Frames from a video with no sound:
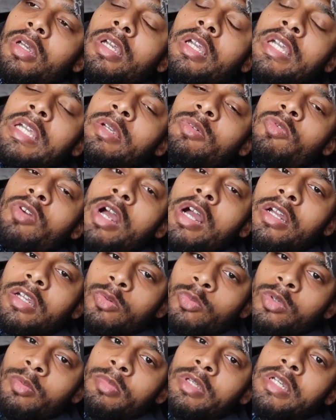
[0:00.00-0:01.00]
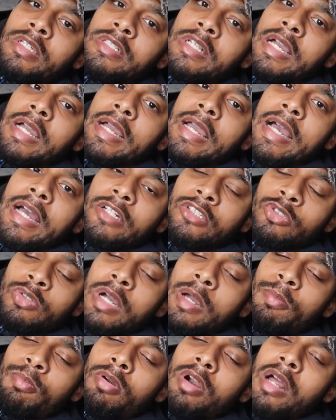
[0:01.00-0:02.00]
keep rocking with me, because I got you.
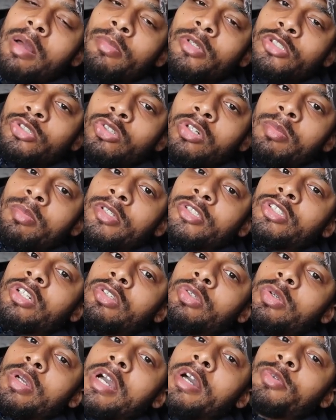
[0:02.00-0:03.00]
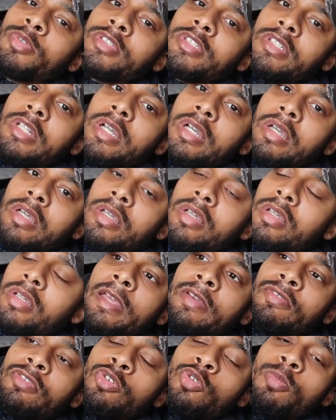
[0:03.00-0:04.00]
I promise you, I'm going to show you how it's done.
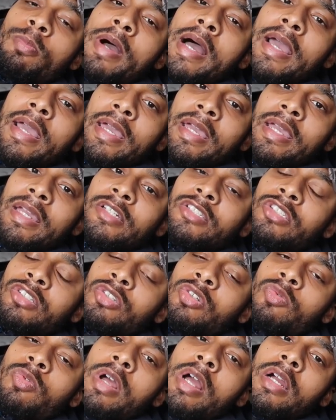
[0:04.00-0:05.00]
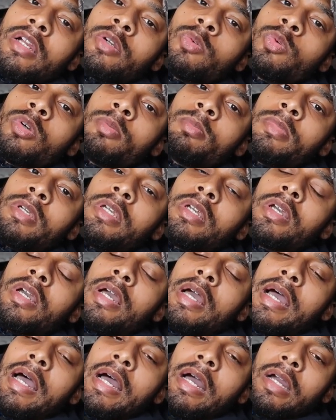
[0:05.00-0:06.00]
If you my age and you rocking with me,
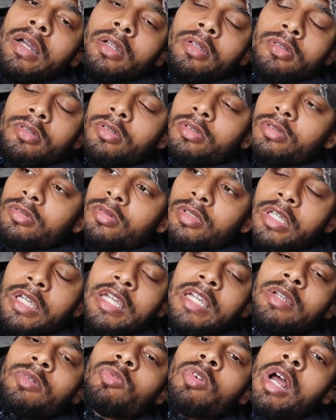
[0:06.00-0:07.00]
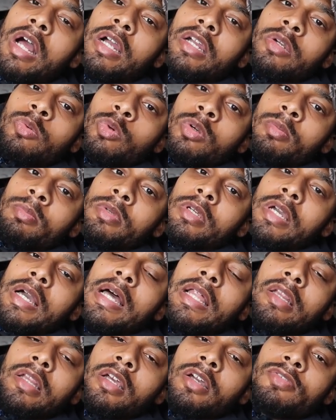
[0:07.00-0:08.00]
I keep rocking with me.
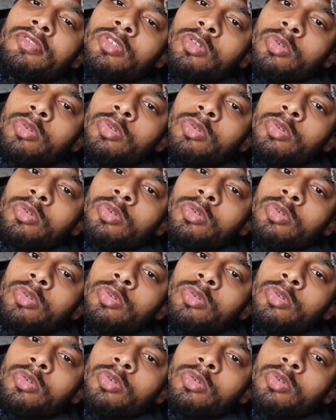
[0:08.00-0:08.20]
I love